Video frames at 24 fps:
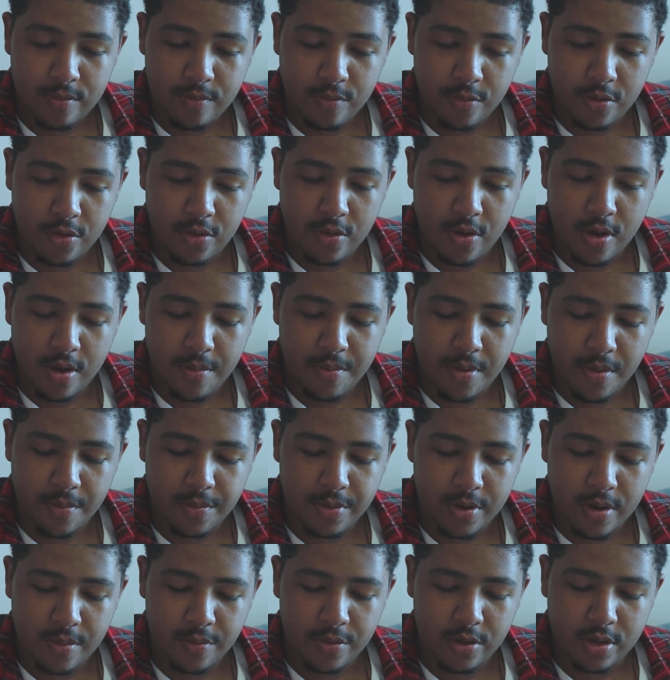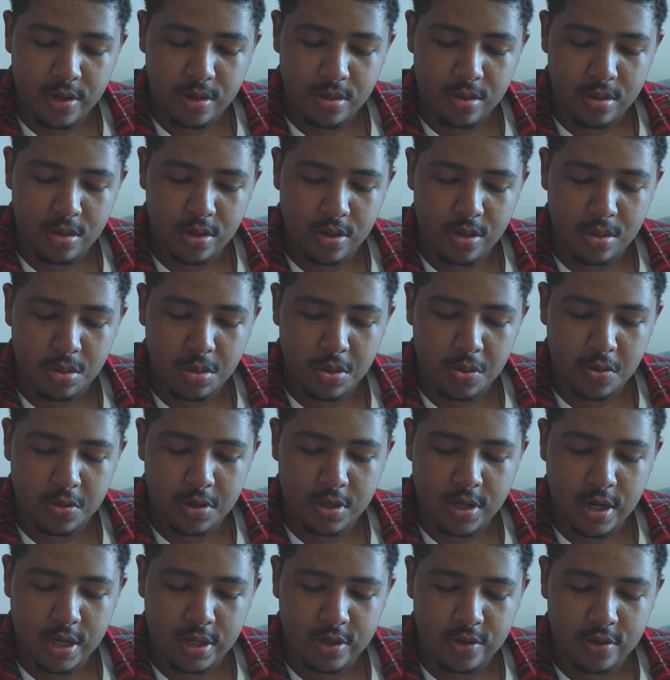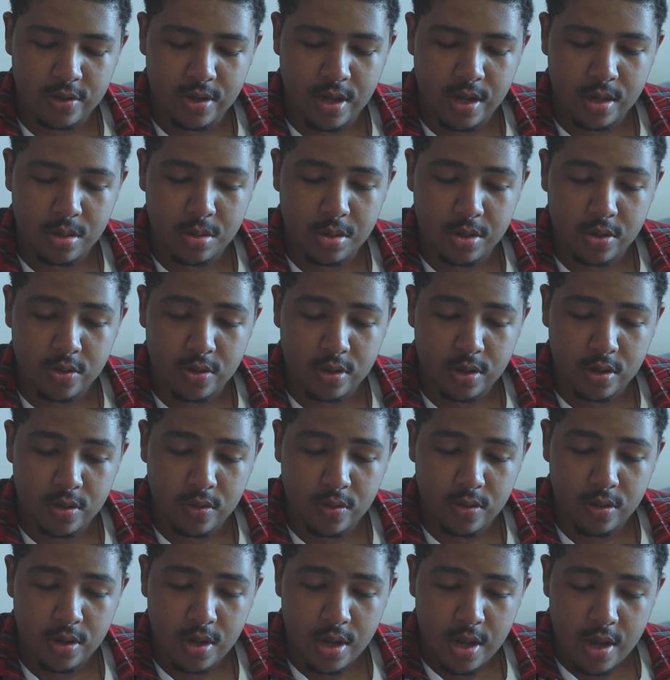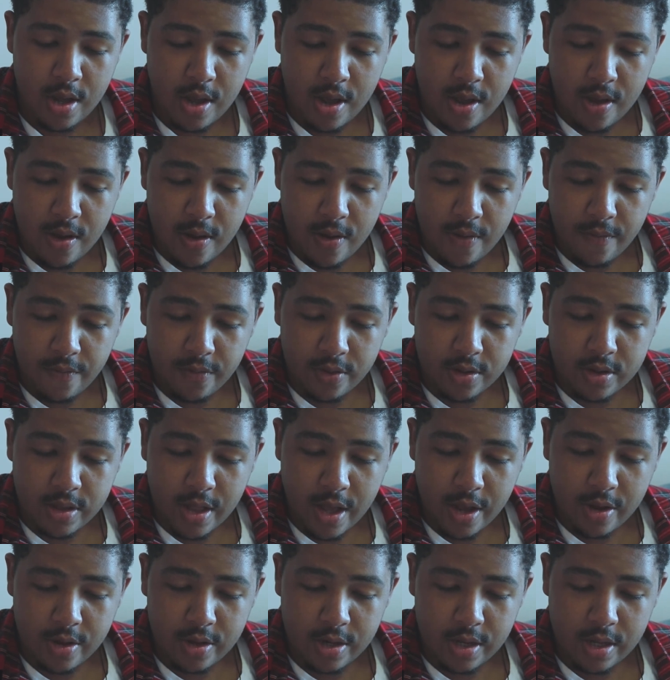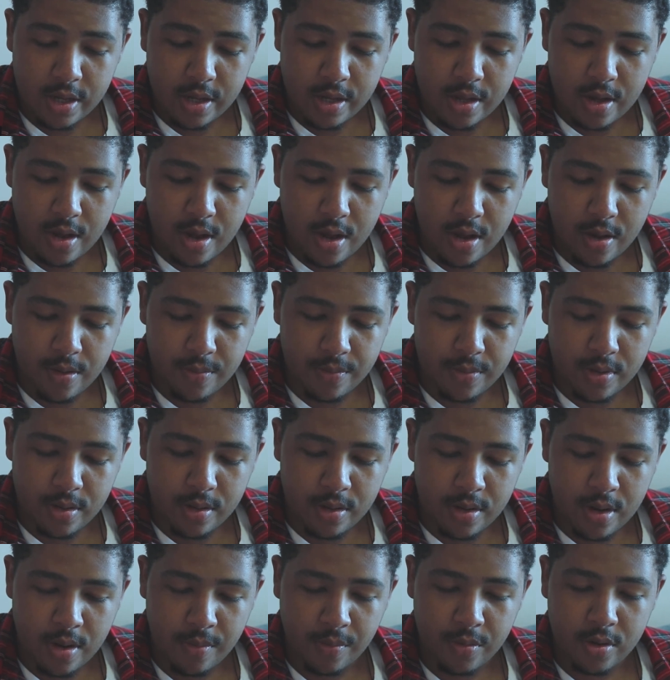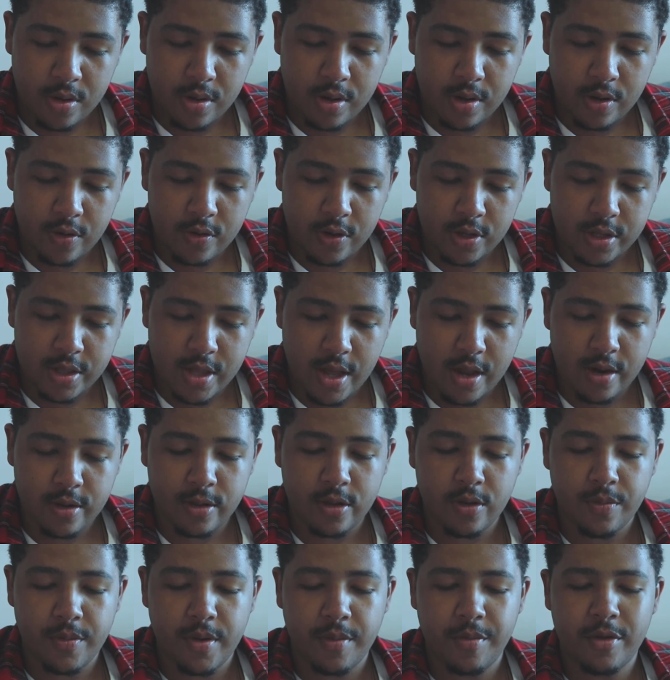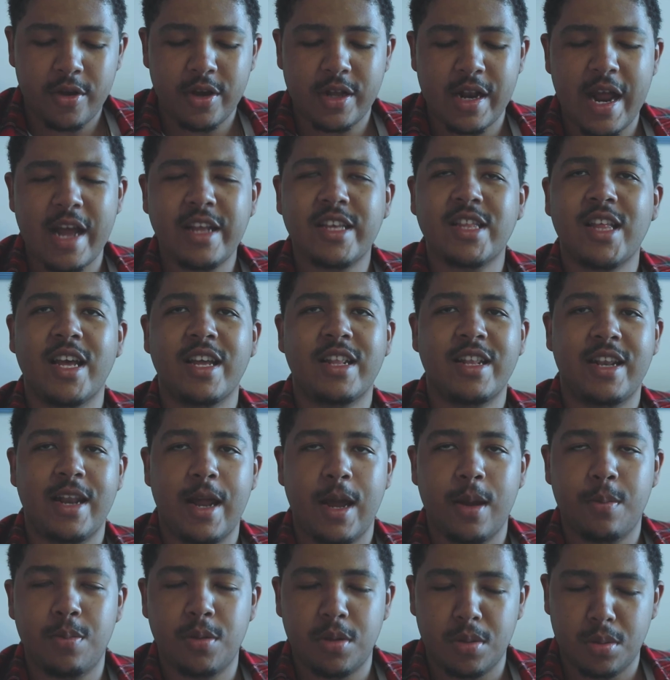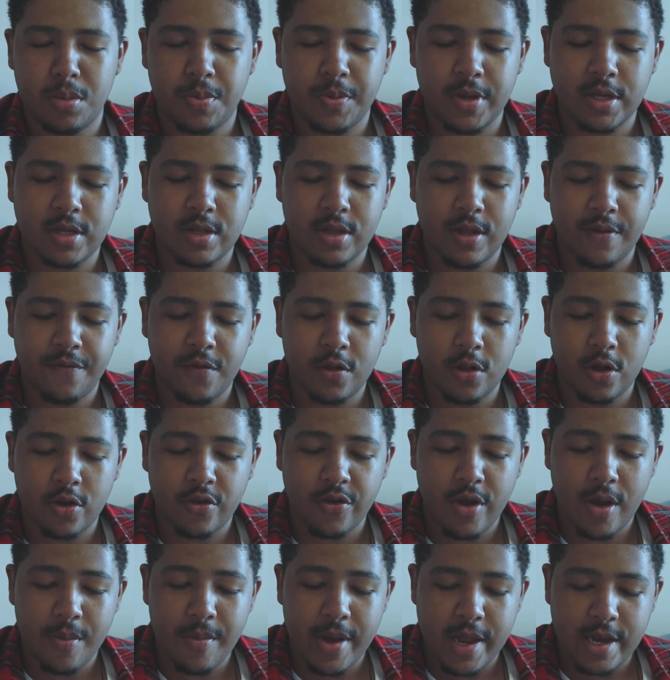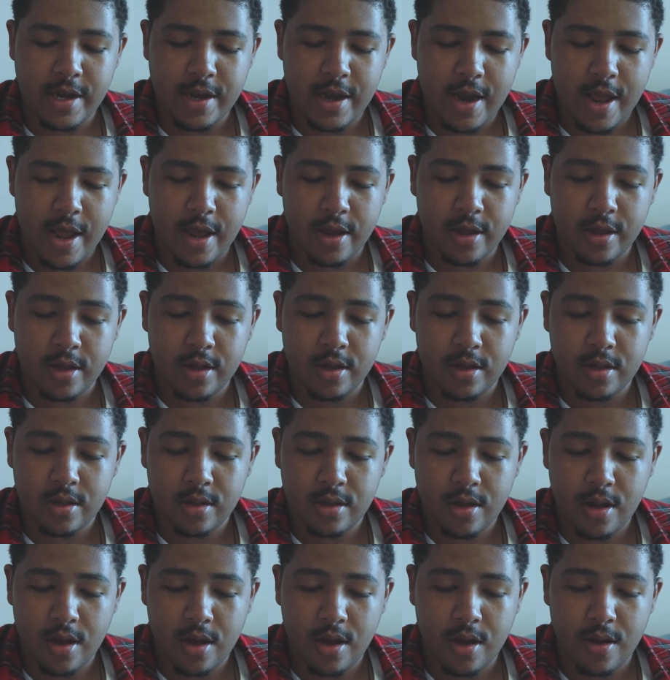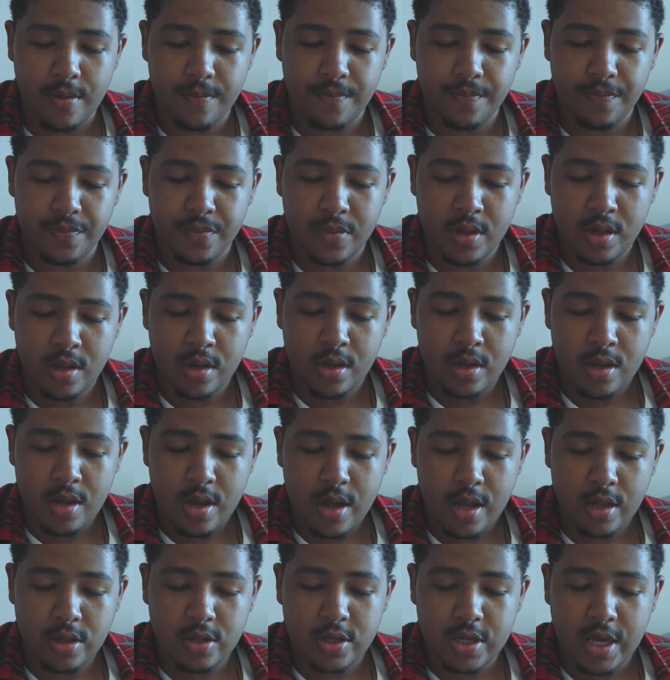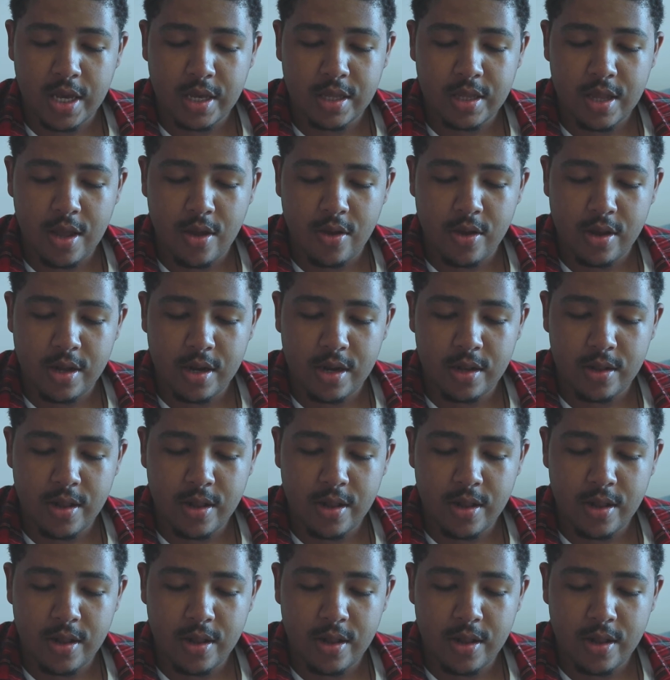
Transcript: when you bump it up, you can see all the texture in that. So it's really cool. For clarity, I'm gonna increase that a little bit because that's like depth, especially if you look around my neck and chest area.